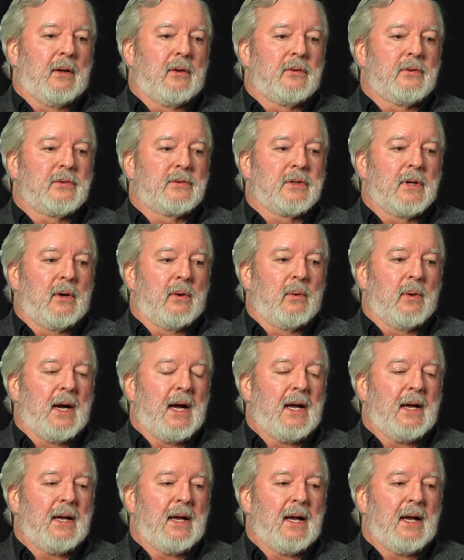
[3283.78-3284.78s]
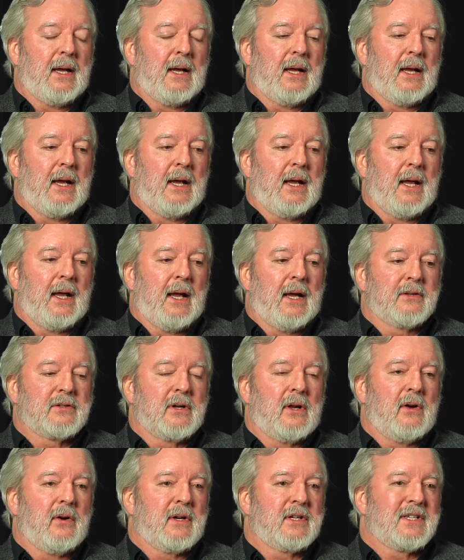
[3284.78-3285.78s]
So as
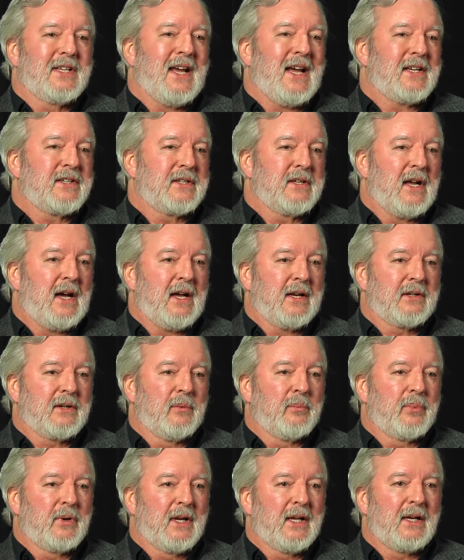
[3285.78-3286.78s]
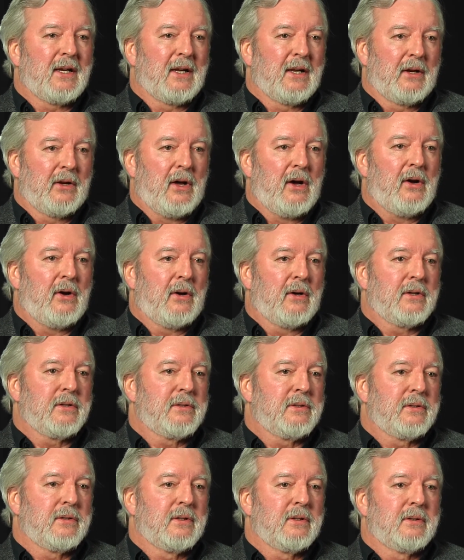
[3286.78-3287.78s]
long as that's not completely
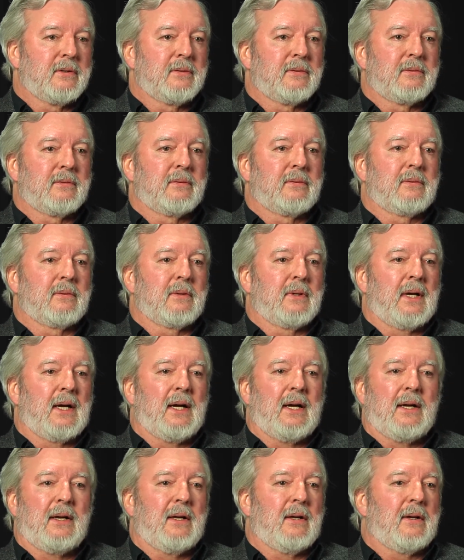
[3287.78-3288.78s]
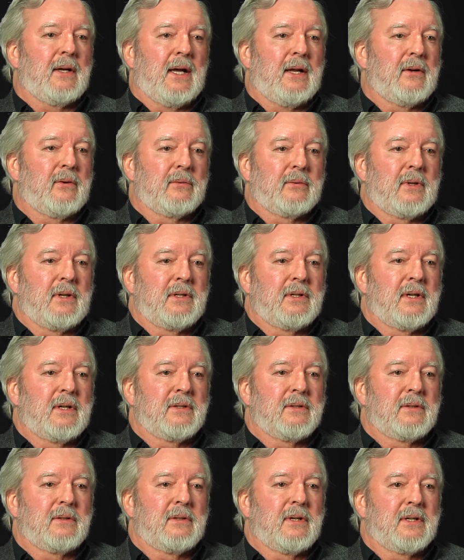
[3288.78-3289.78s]
lost, I don't. It
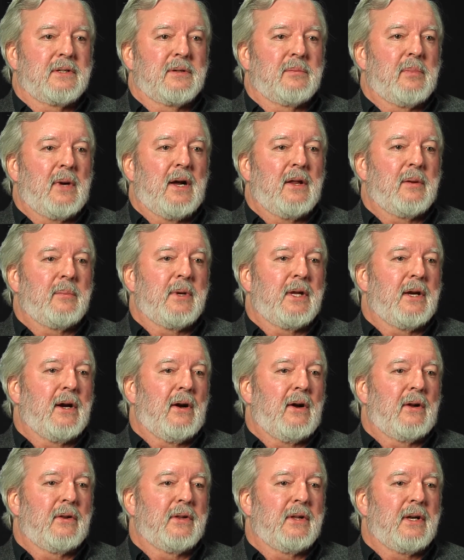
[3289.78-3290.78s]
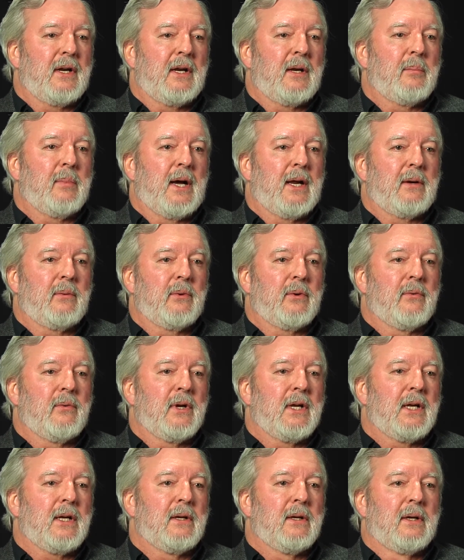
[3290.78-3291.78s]
doesn't bother me at all that anybody would
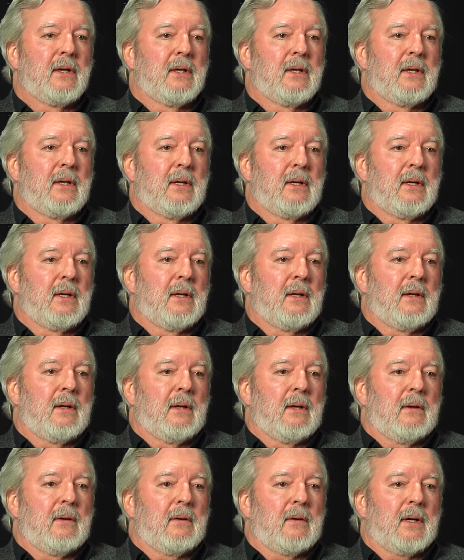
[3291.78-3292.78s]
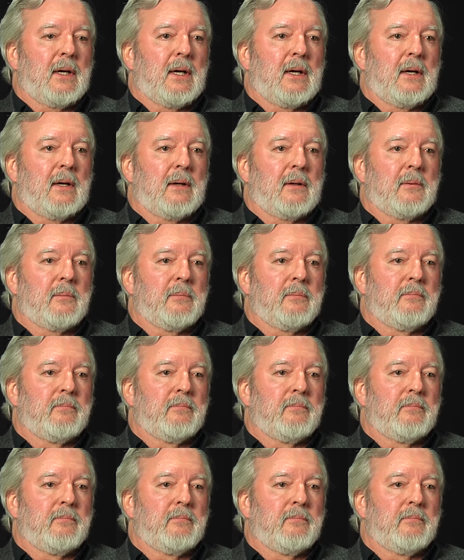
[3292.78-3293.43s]
read the